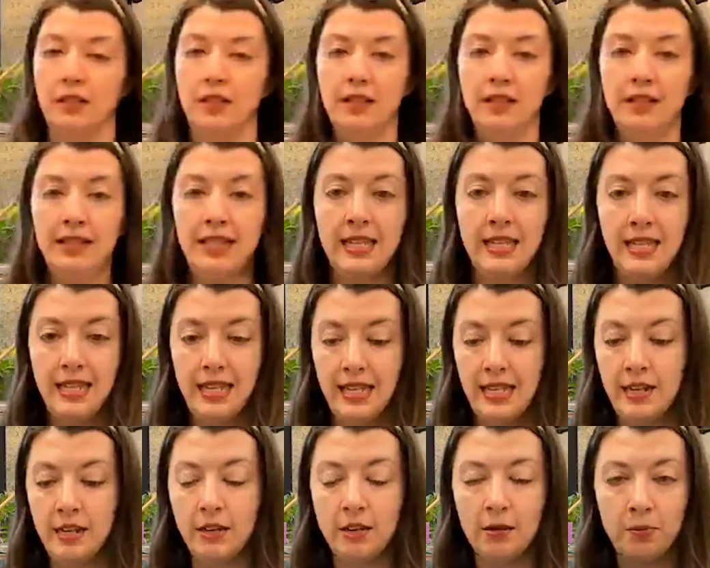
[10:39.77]
the
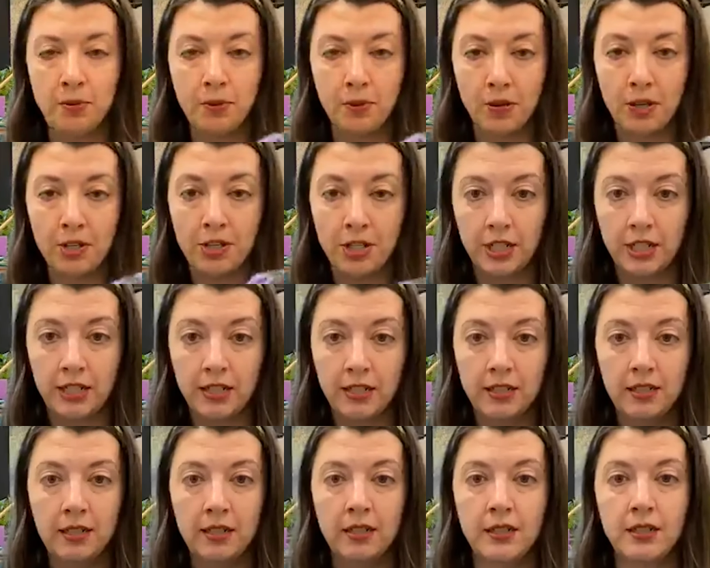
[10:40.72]
ear
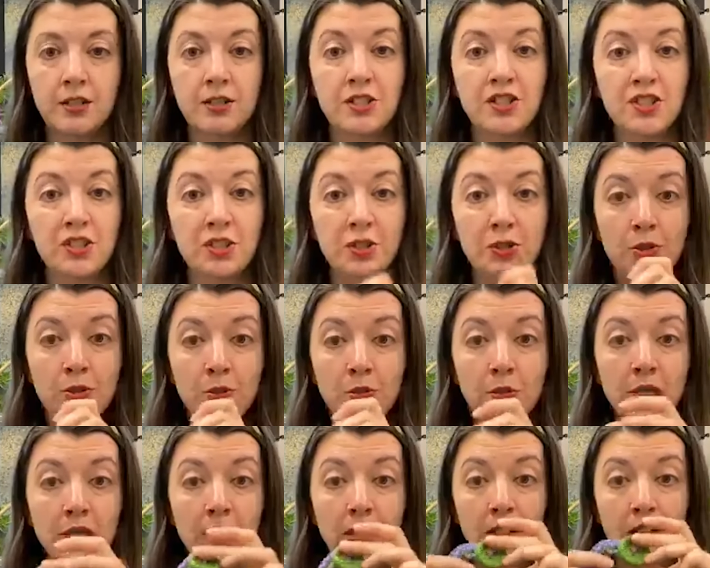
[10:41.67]
portion
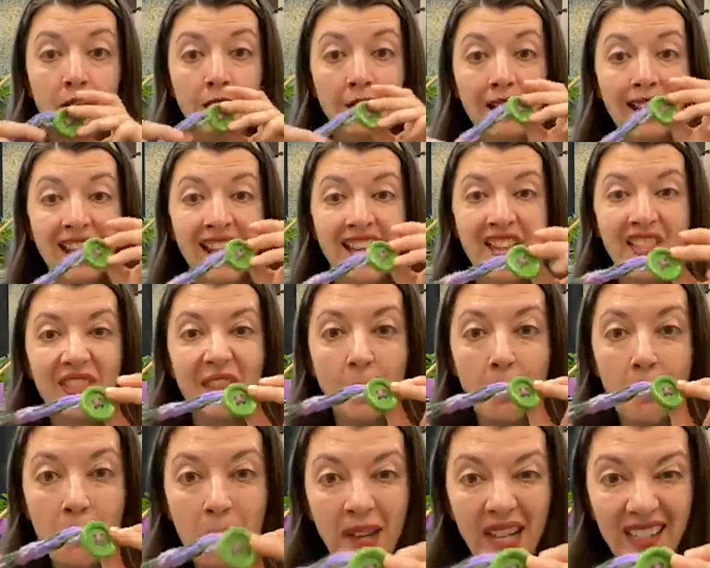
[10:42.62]
to the
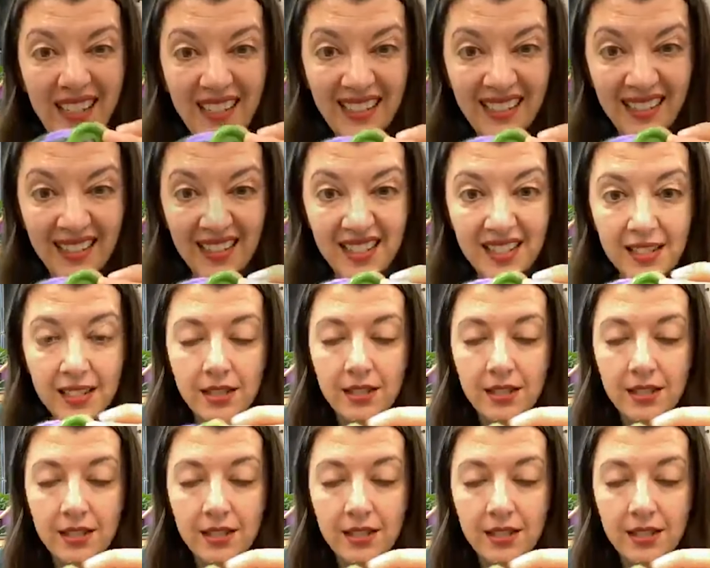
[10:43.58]
buttons.